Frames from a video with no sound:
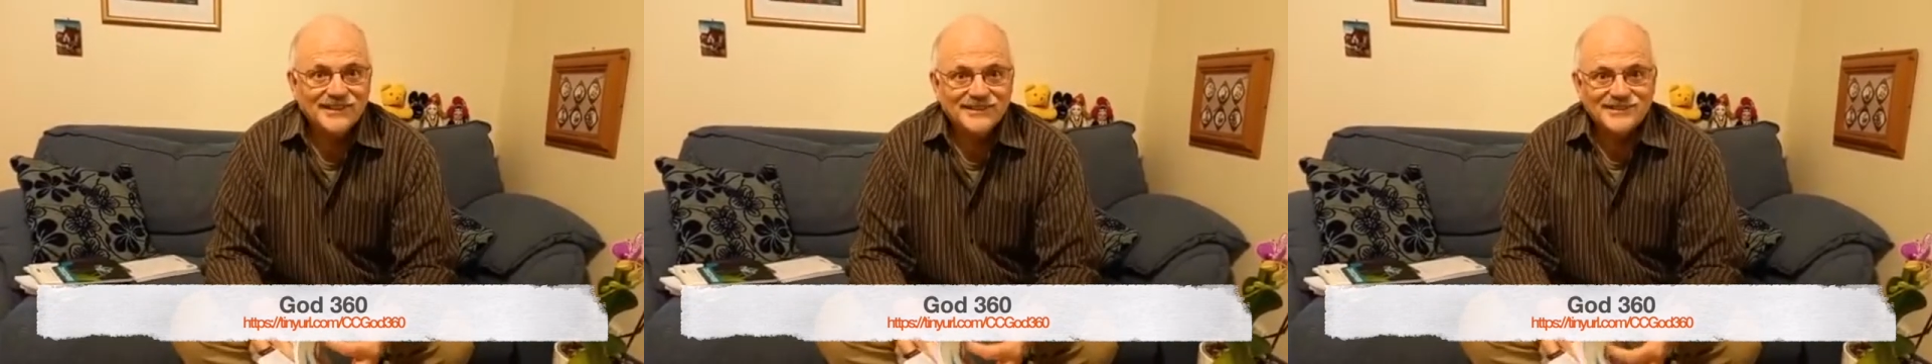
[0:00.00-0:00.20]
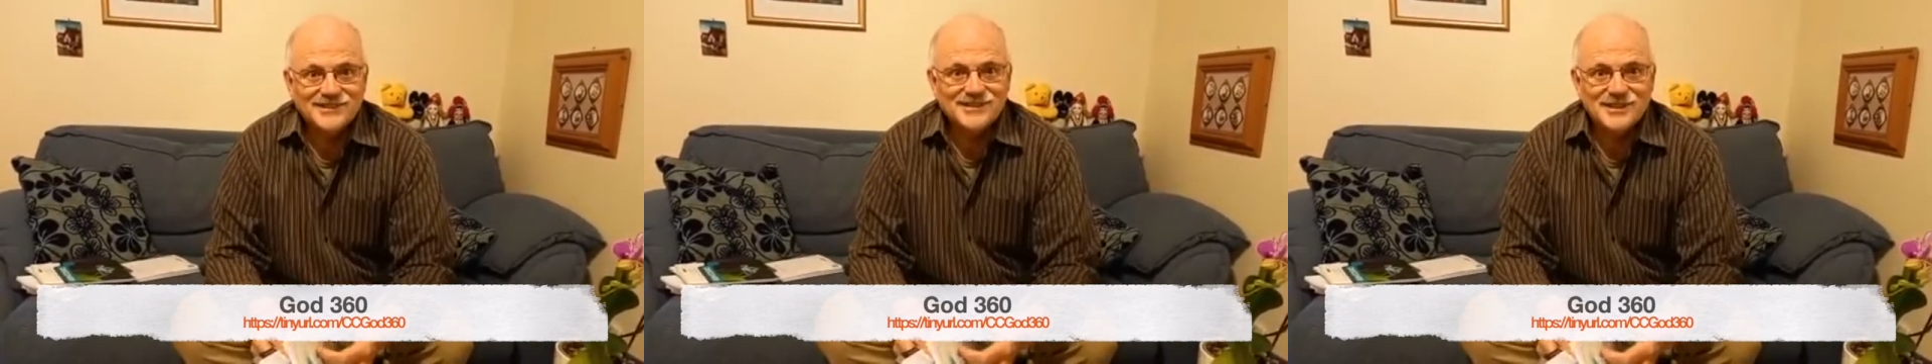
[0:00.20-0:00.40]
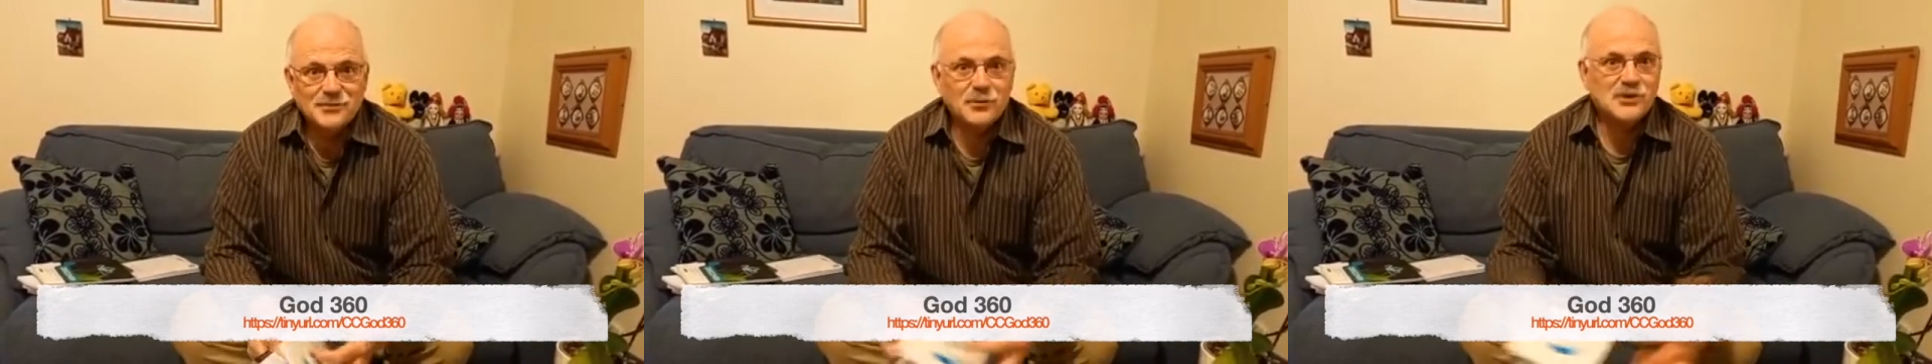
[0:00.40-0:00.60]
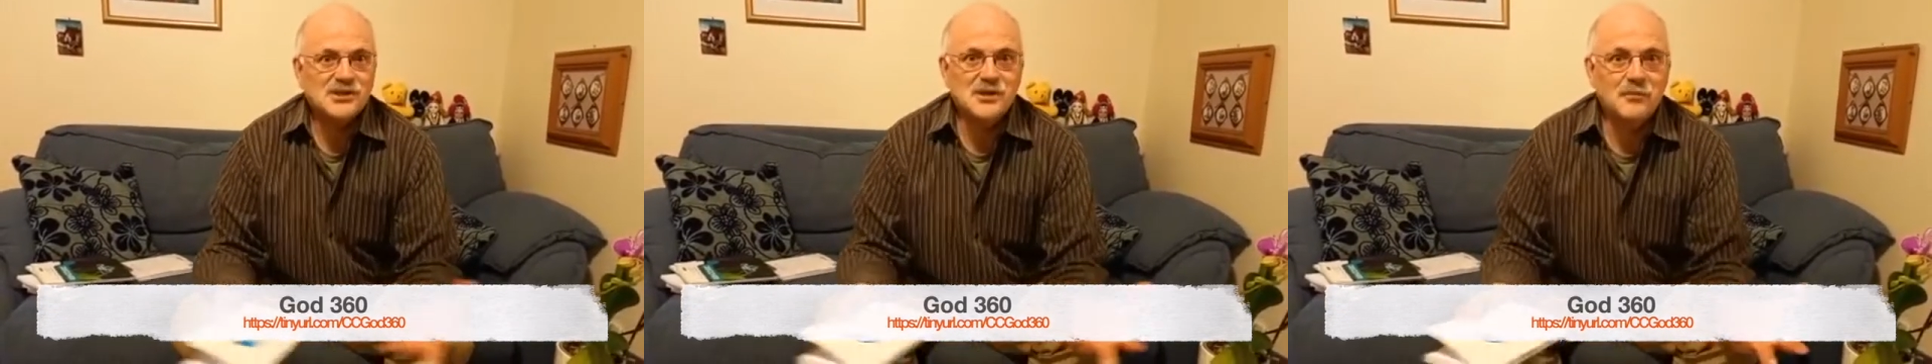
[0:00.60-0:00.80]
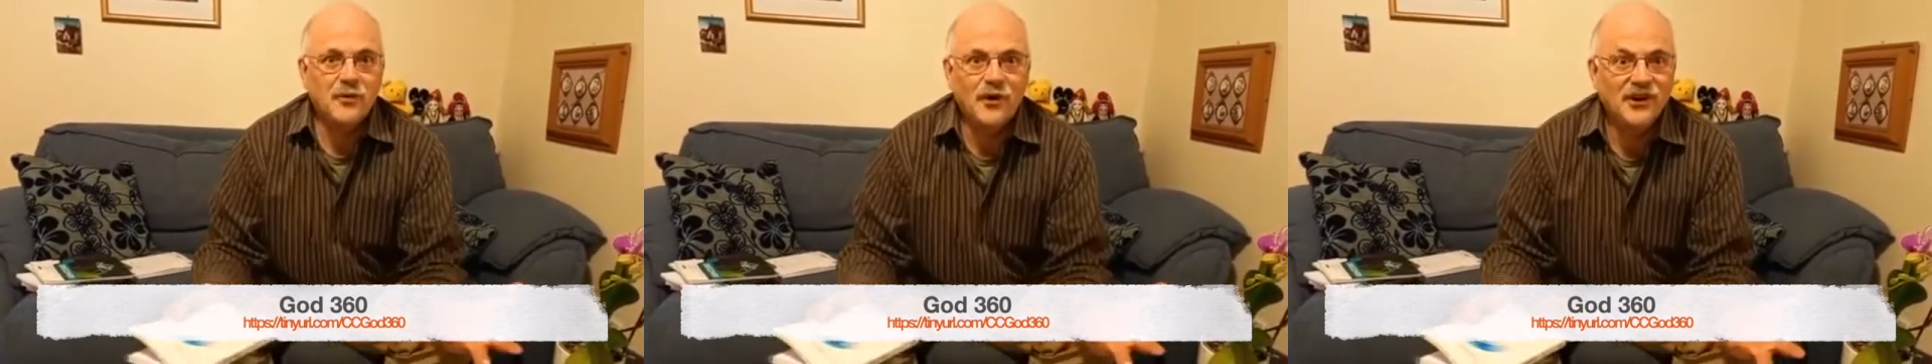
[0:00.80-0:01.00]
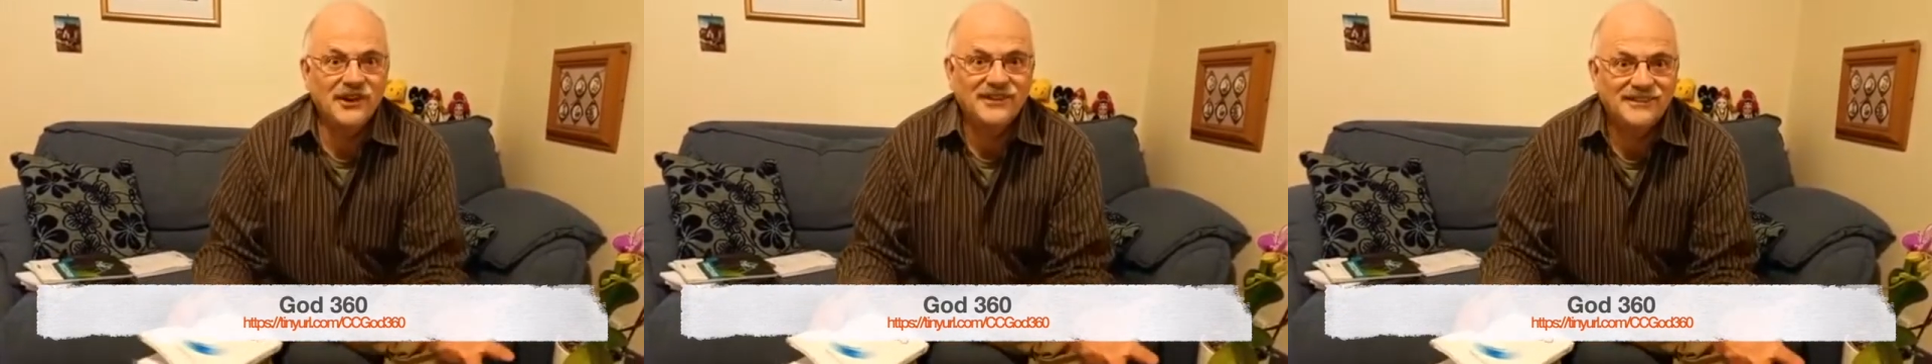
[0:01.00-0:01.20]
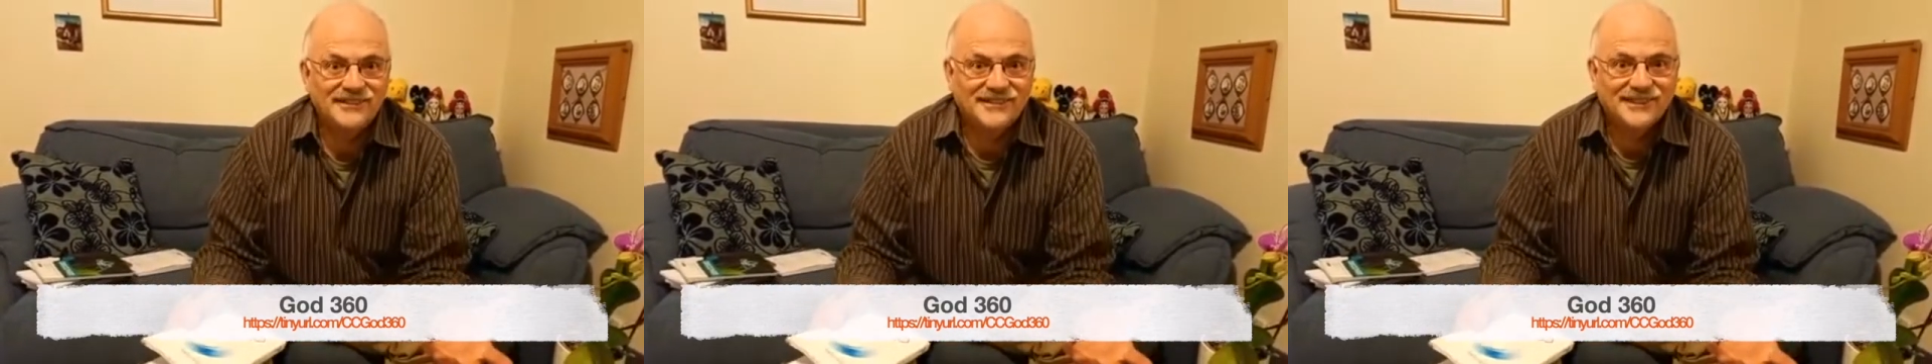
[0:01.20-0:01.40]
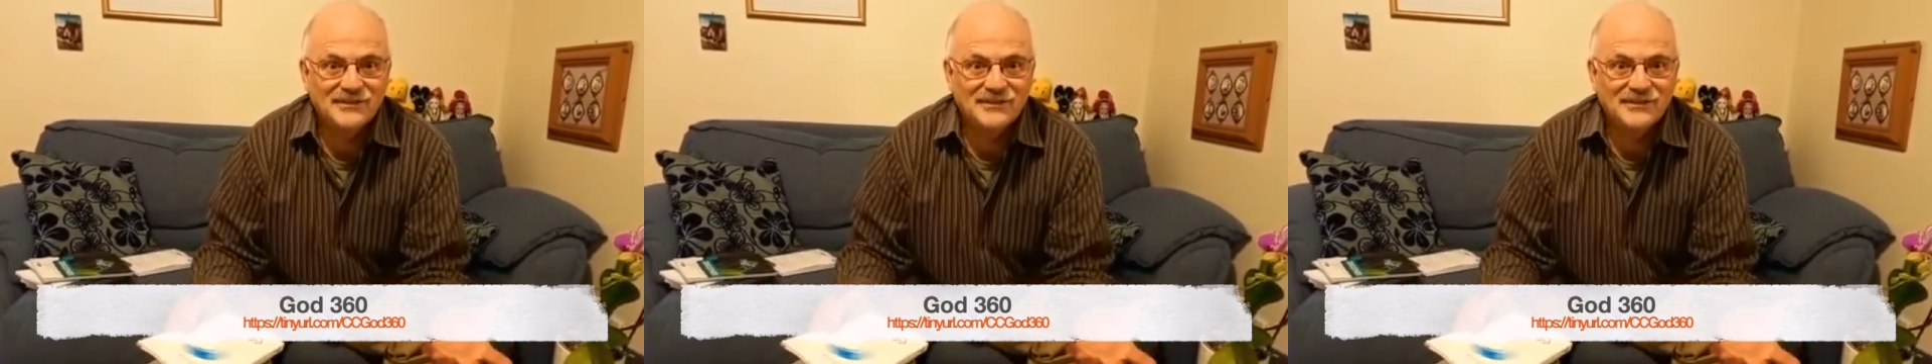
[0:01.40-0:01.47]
just saying, what's the point?